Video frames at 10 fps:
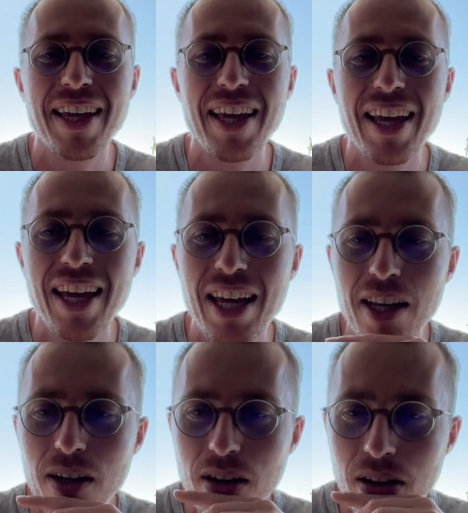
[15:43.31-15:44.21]

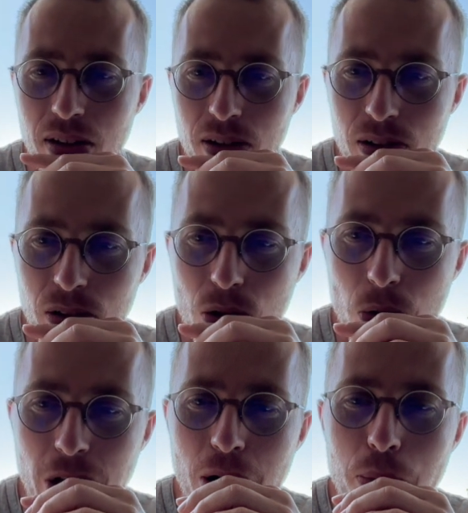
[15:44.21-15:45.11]
And
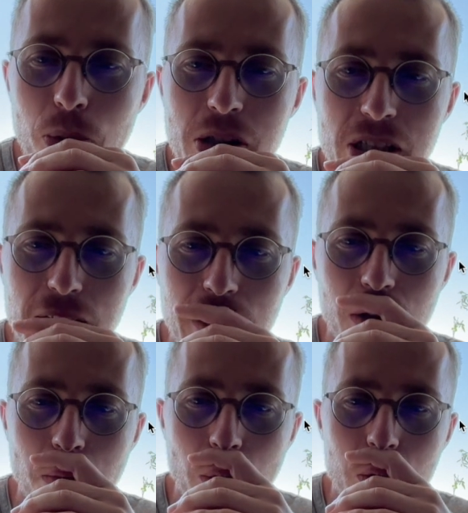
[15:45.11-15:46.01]
what I appreciate
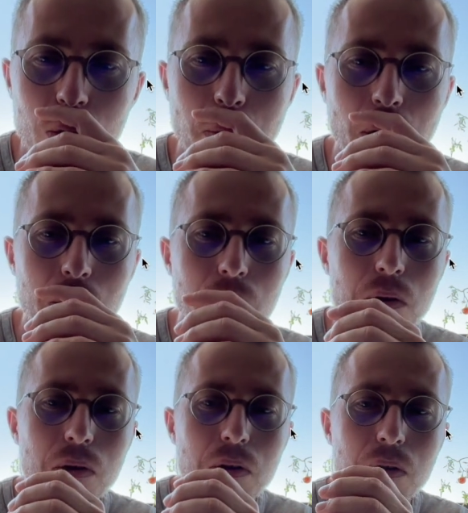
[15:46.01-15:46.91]
the most about
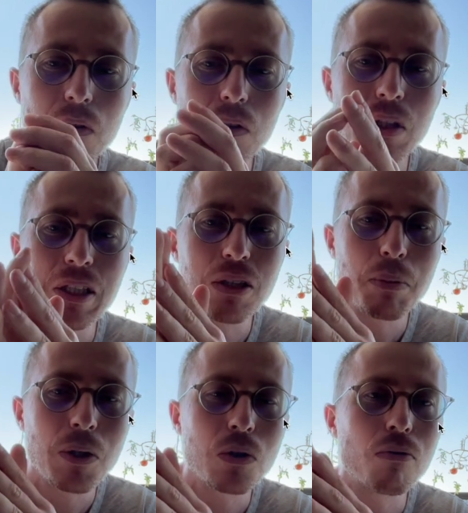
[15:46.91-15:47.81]
the
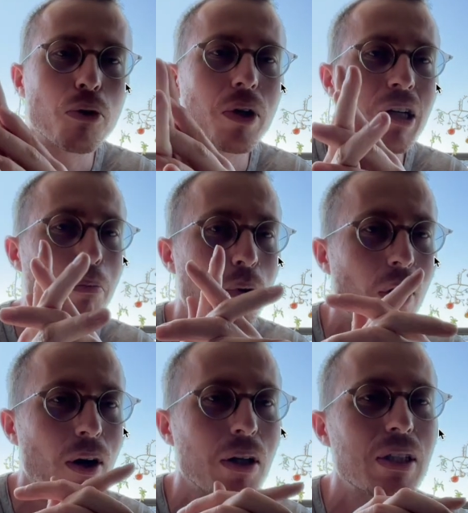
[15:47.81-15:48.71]
experience of creating
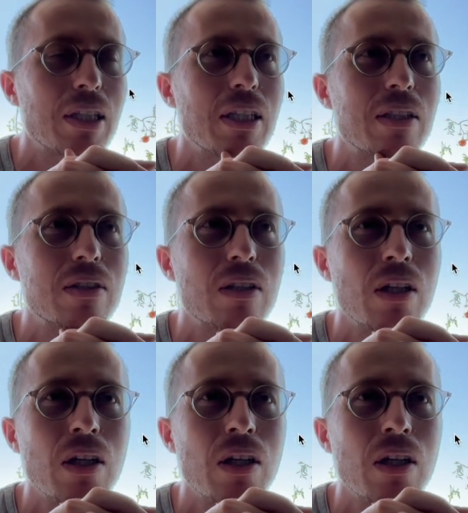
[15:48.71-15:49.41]
product, it's